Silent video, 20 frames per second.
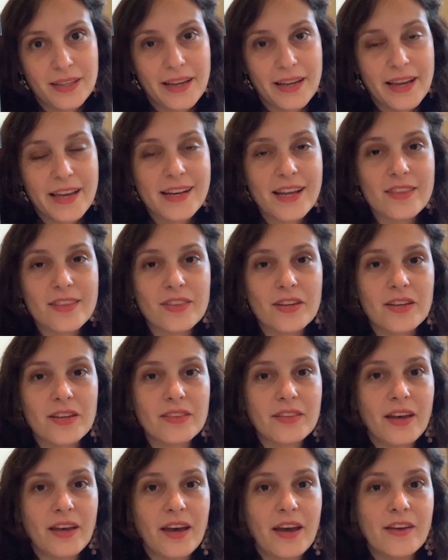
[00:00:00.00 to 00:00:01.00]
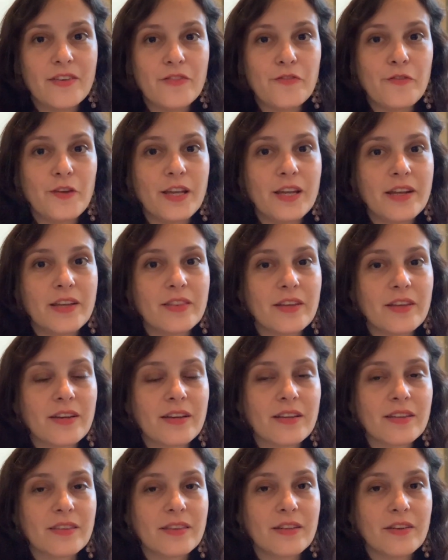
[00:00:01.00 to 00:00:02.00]
And I think that
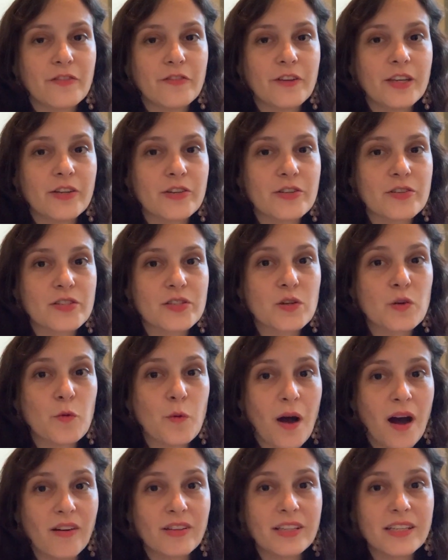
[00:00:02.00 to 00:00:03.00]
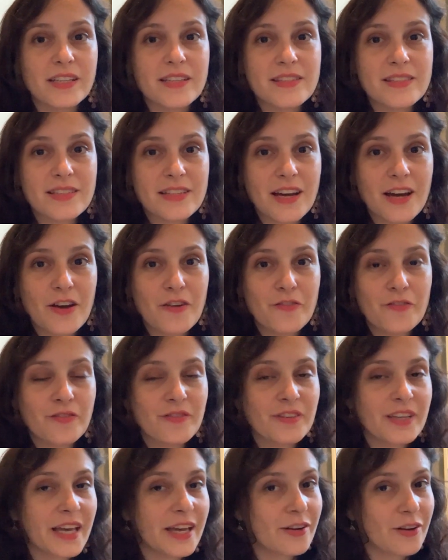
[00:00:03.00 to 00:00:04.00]
feeding the feeders quality stuff
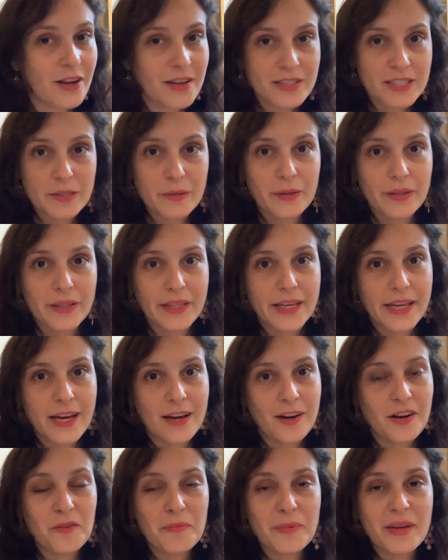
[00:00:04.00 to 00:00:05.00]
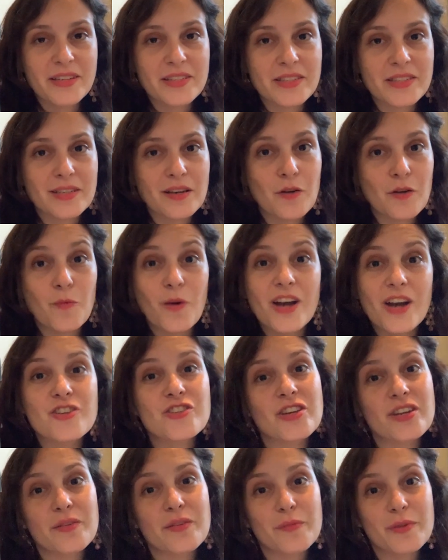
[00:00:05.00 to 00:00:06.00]
can also only help. And so why
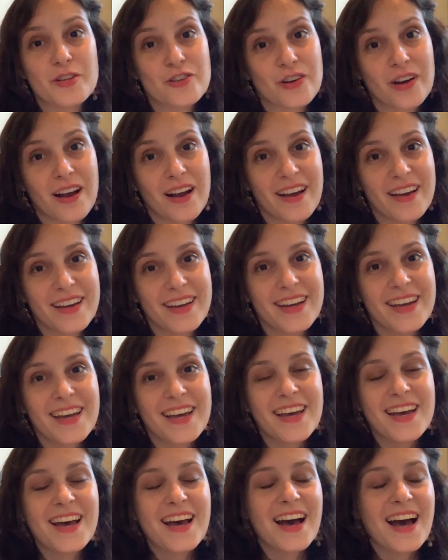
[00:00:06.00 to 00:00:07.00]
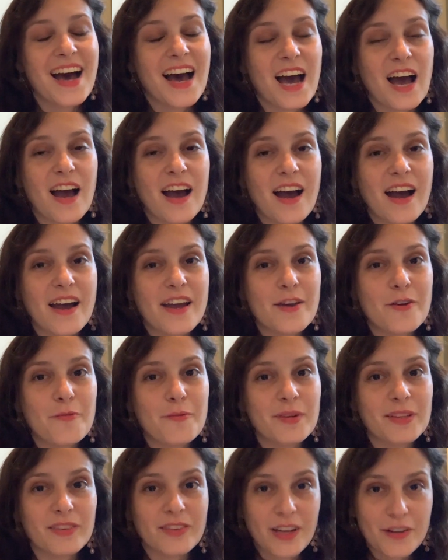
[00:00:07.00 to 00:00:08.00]
shouldn't we try? I
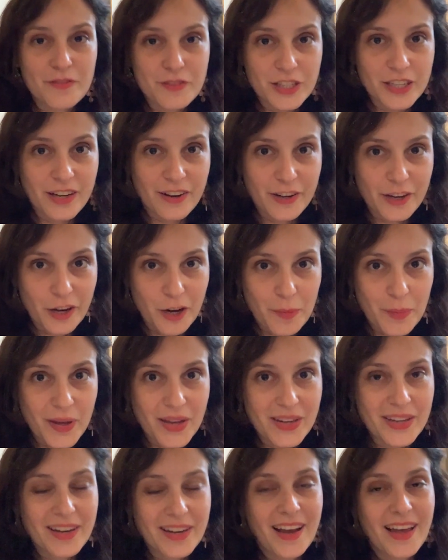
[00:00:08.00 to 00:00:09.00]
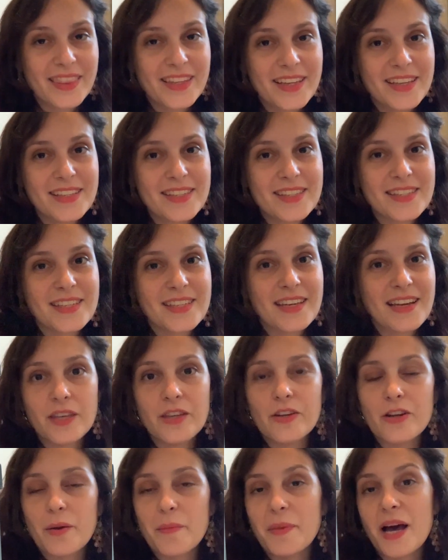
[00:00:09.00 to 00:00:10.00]
would love to hear your opinion on this. You
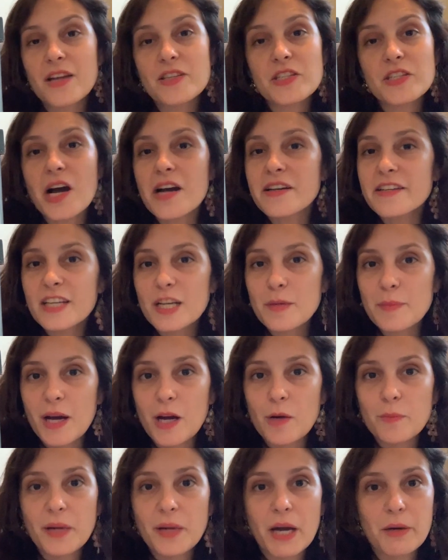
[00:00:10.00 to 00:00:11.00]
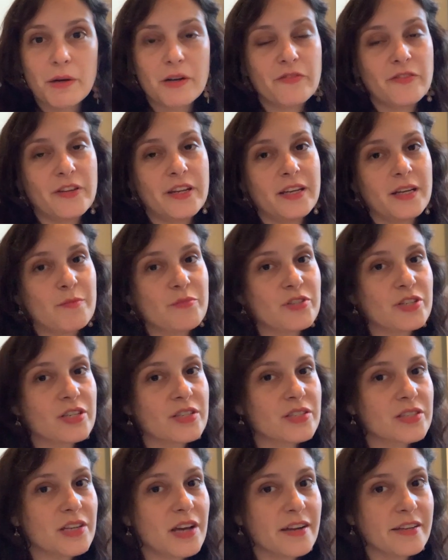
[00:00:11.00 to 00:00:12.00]
know, and I'm not talking about power feeding. I'm
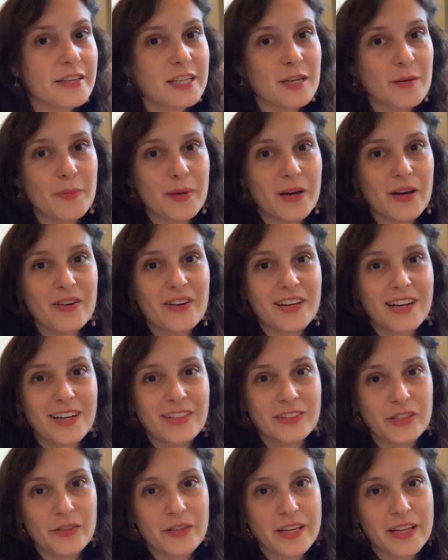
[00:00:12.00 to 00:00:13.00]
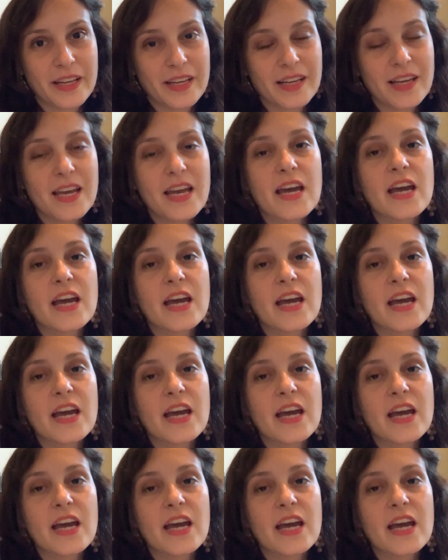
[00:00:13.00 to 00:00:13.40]
just talking about gut loading.